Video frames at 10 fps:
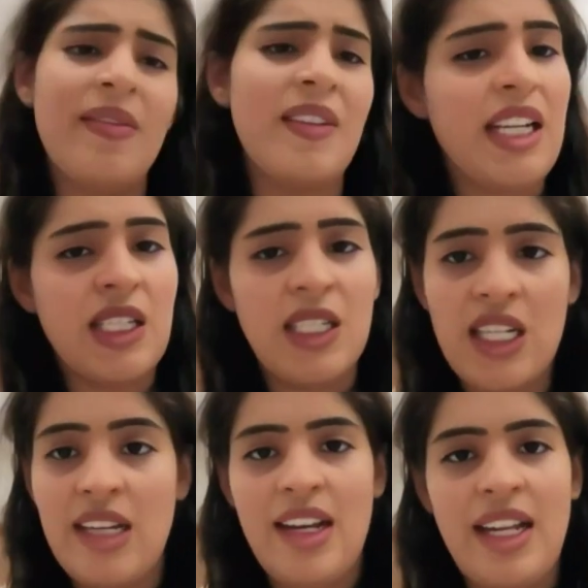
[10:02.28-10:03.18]
very
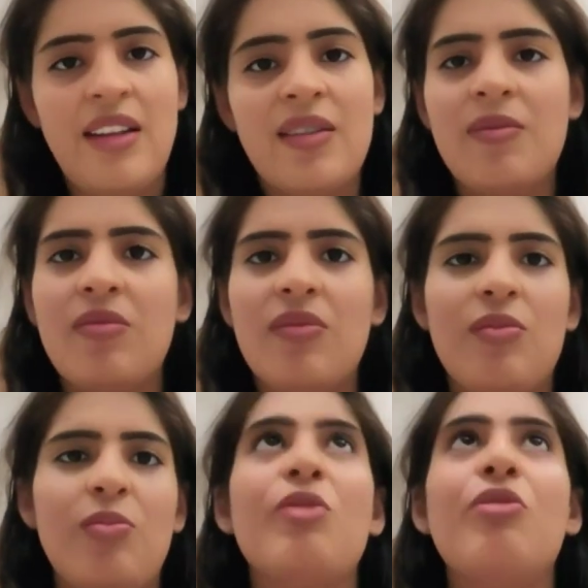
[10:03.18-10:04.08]
early, like
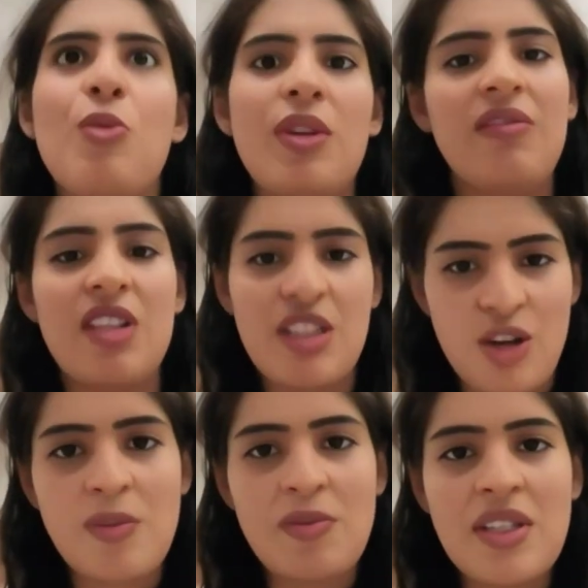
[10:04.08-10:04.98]
before even
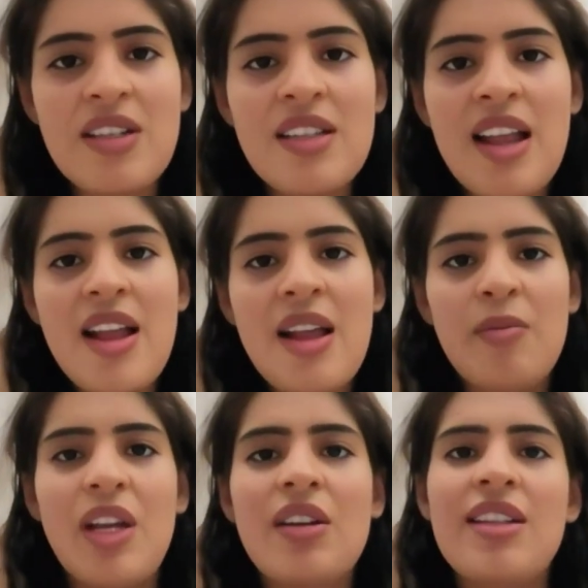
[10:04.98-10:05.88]
synopsis,
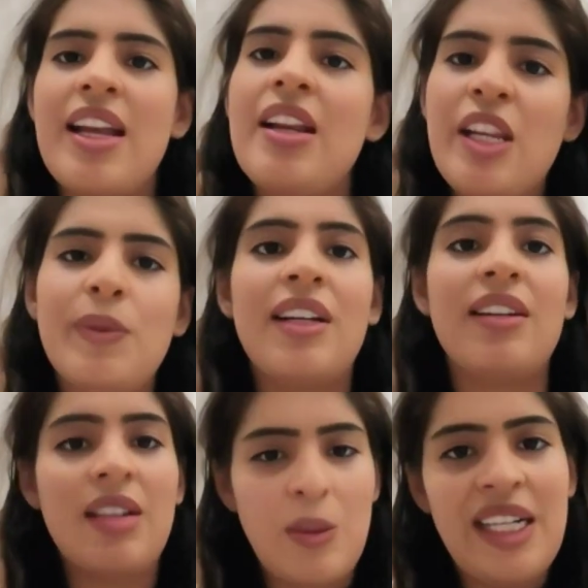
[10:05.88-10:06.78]
because I knew that
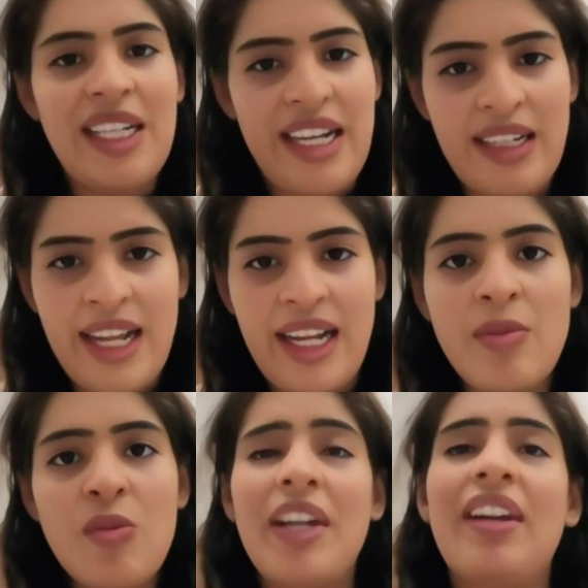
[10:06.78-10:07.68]
it will take
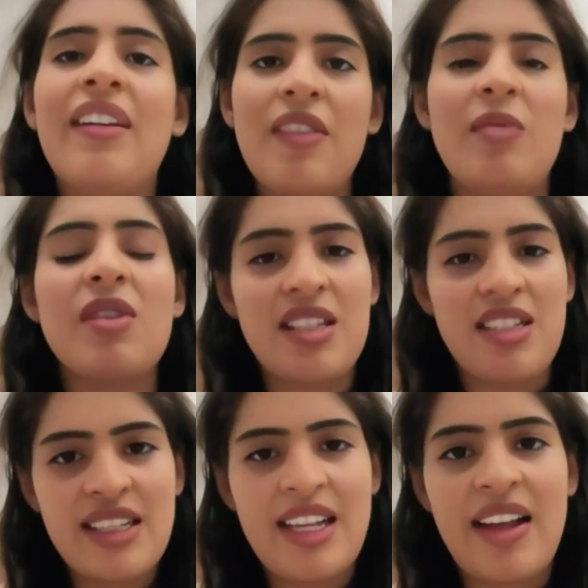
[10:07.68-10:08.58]
time. Whatever
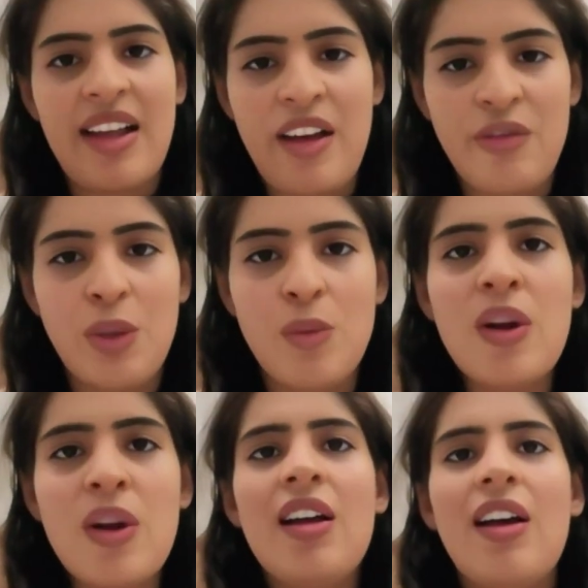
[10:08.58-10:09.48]
mistakes I have to
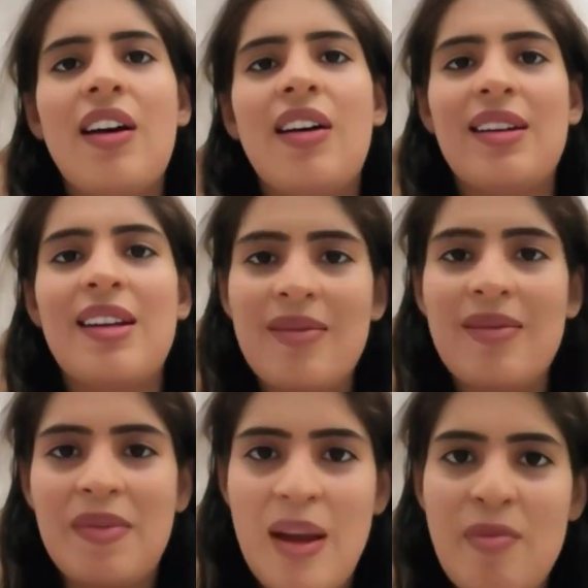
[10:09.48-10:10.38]

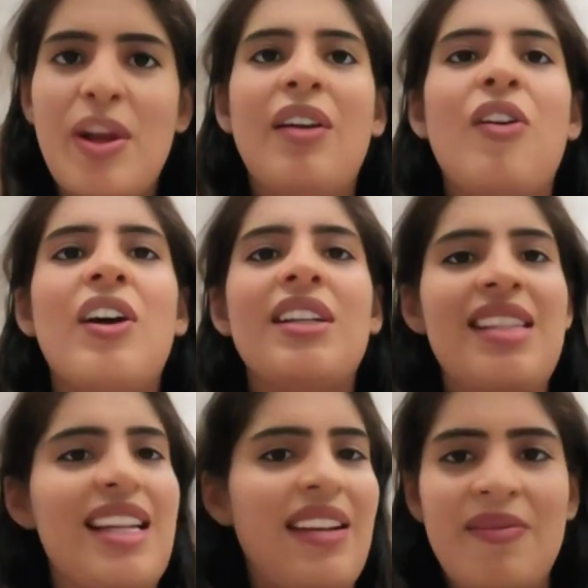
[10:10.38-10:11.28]
commit on,
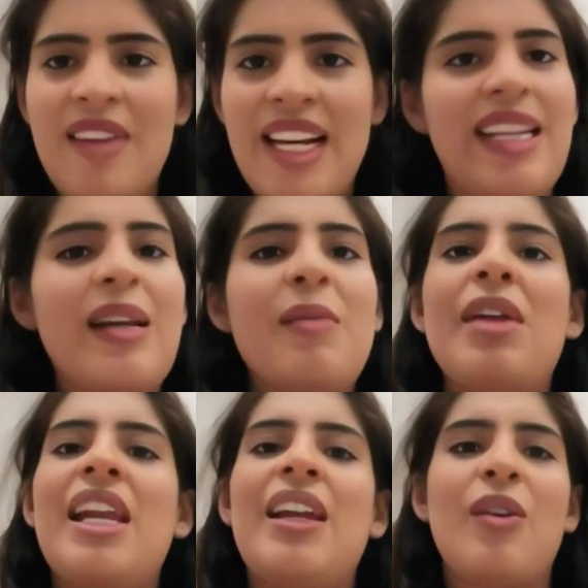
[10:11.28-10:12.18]
say, writing a
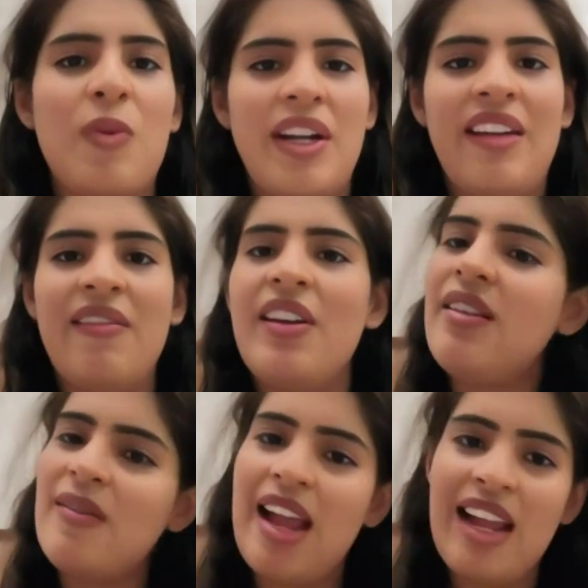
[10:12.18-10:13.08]
mail or whatever,
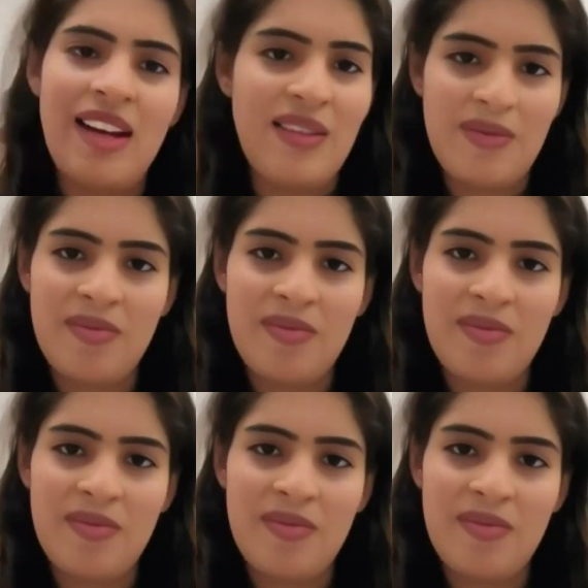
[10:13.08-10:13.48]
I